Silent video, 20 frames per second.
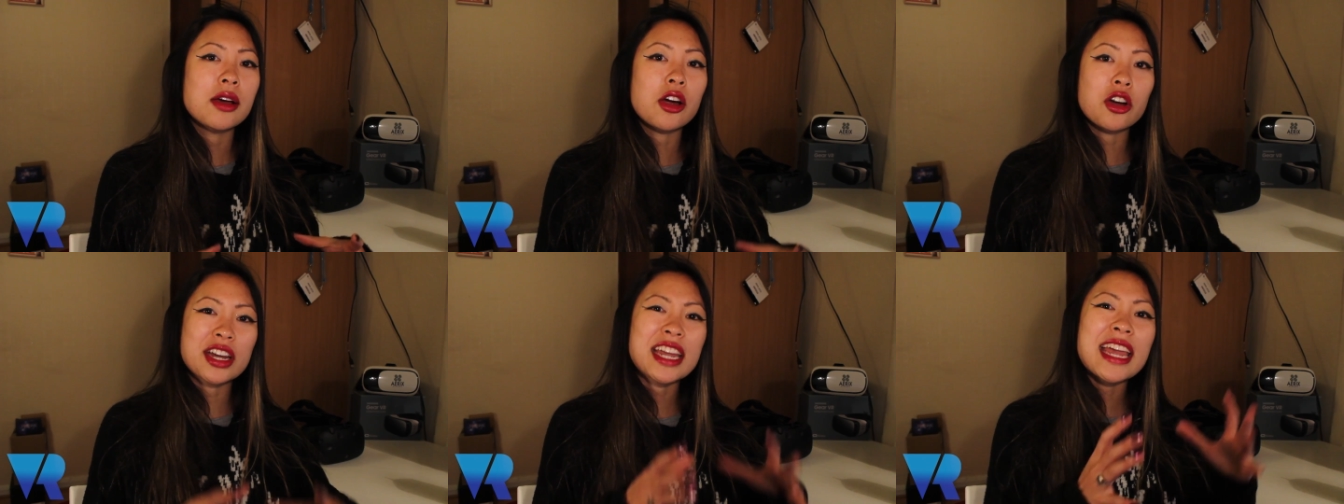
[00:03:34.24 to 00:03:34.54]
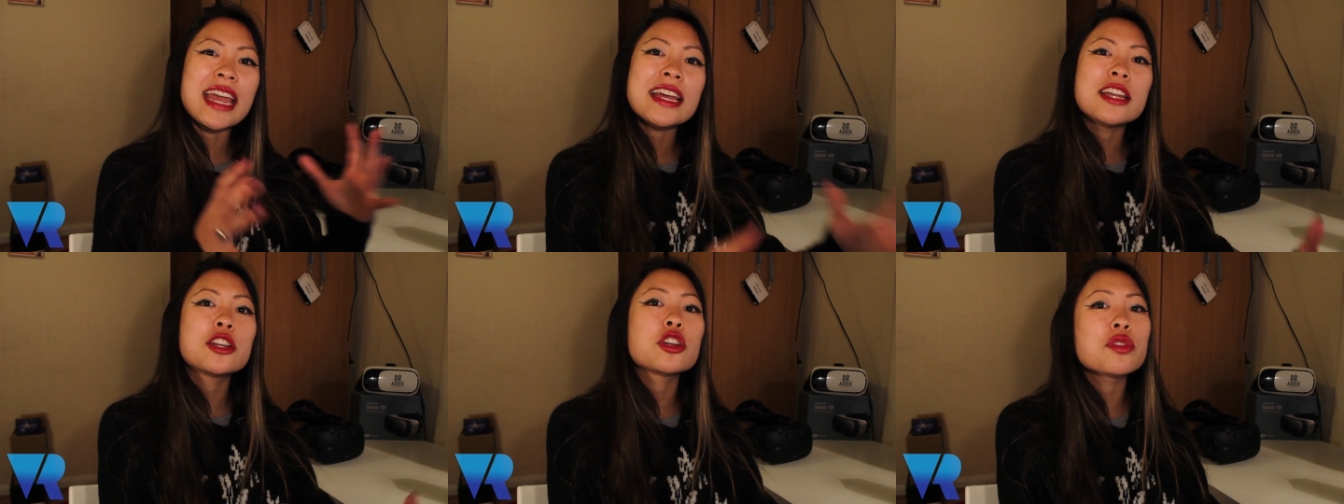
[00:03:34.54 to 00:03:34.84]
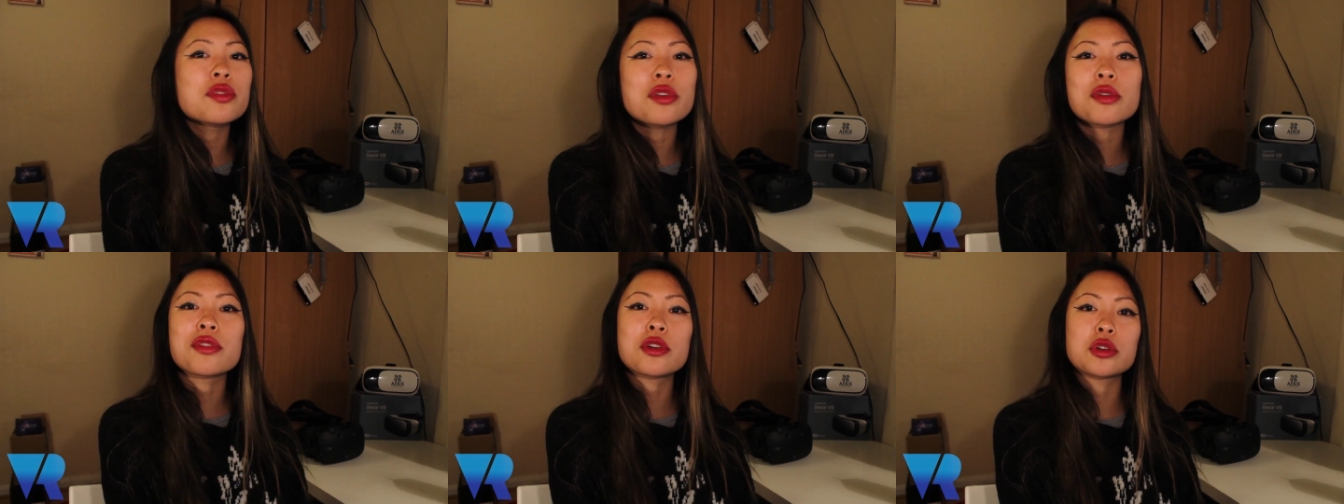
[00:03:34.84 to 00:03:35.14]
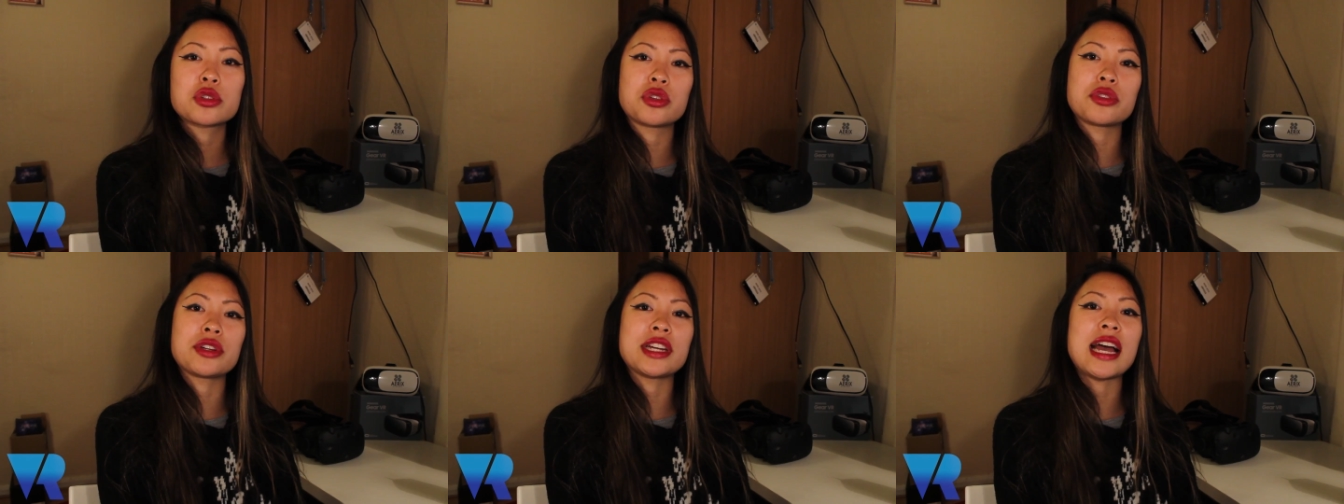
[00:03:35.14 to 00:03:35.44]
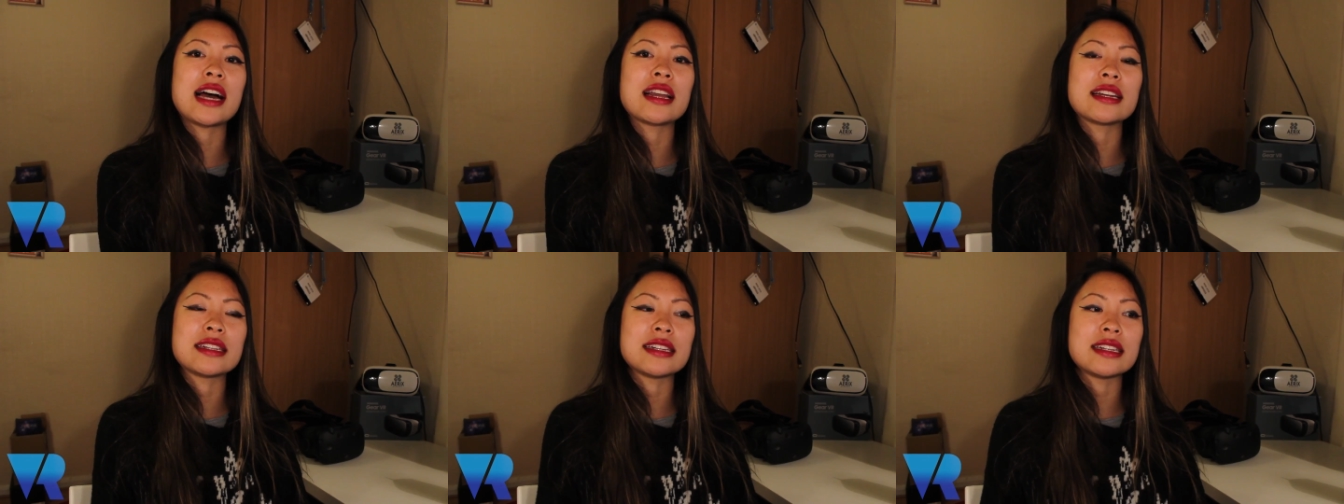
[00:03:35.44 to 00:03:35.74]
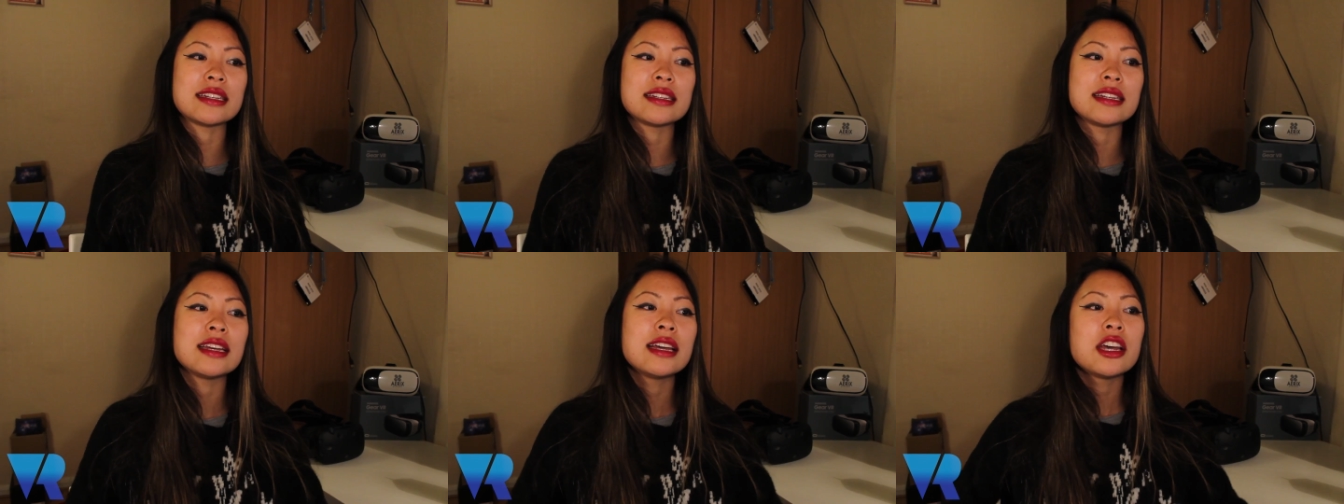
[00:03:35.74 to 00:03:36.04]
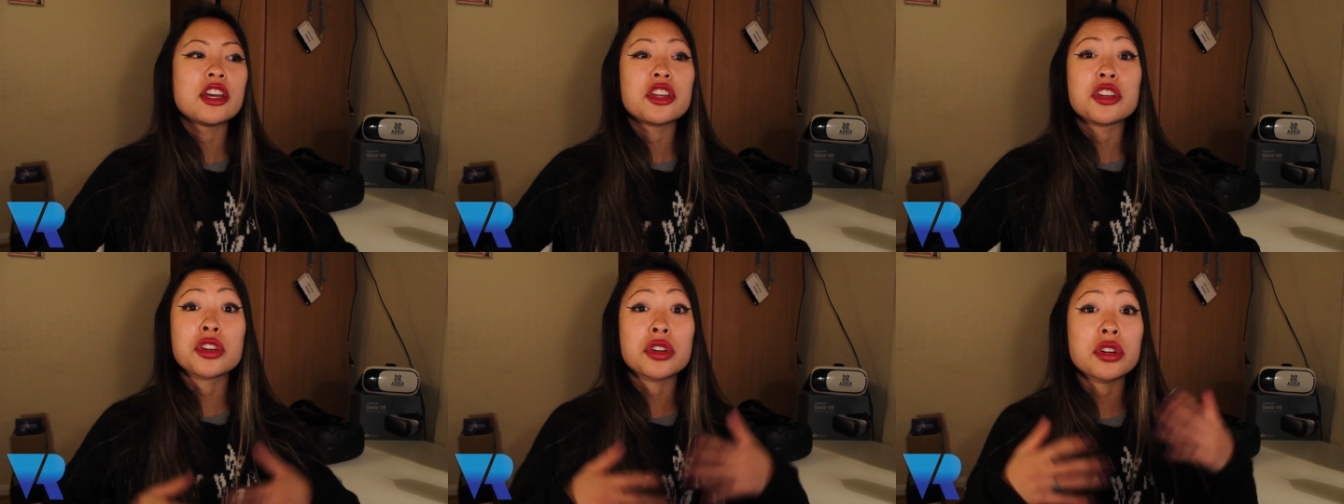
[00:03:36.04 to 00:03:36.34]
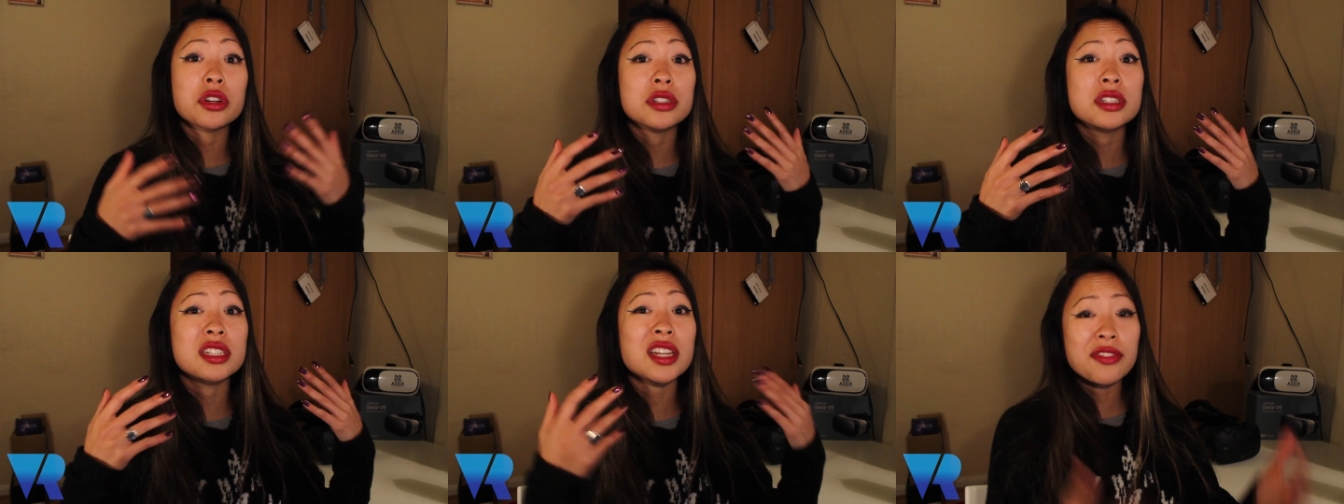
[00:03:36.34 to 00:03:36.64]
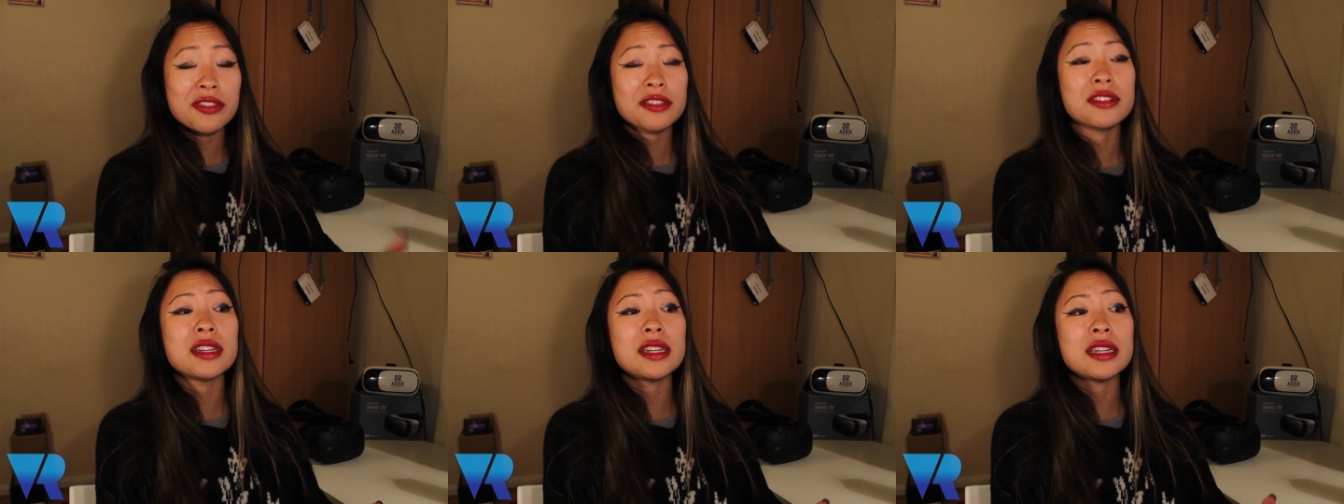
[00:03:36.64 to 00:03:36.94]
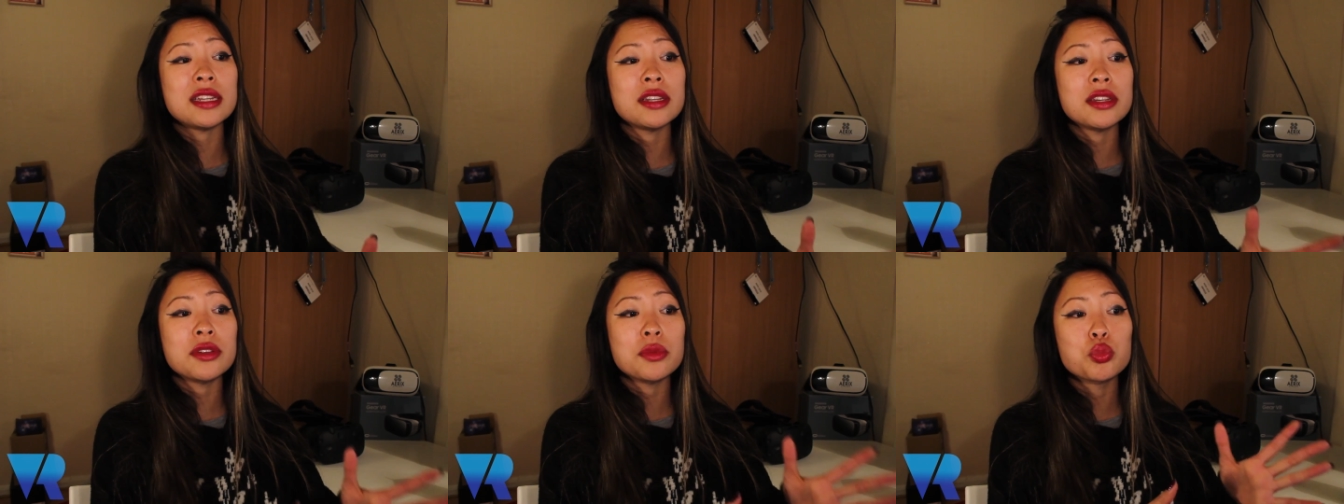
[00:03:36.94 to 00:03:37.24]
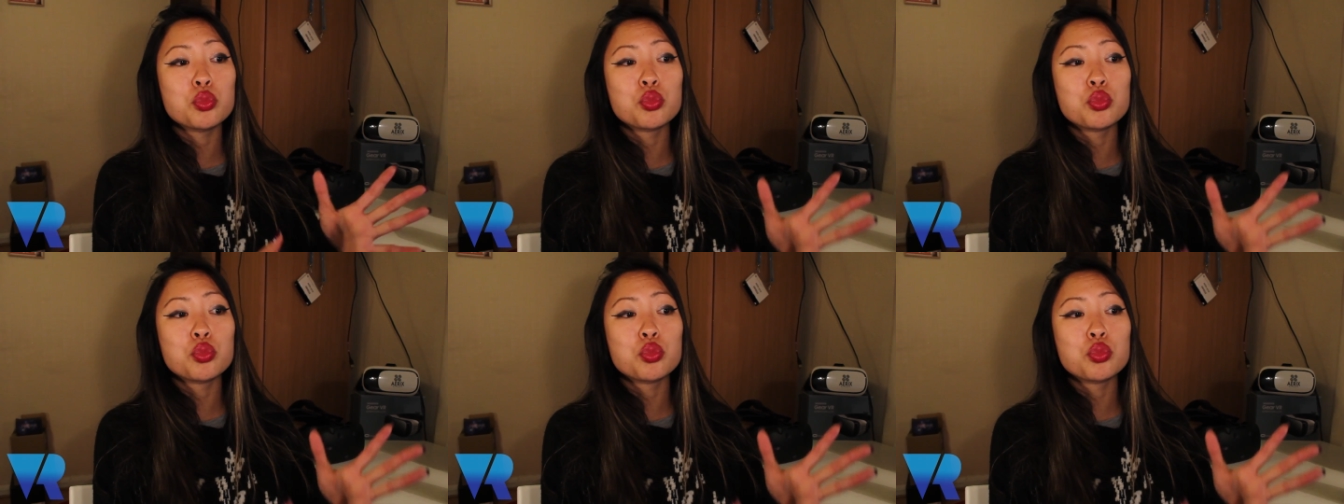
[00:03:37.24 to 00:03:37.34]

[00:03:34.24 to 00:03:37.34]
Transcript: are catered for virtual reality. You're definitely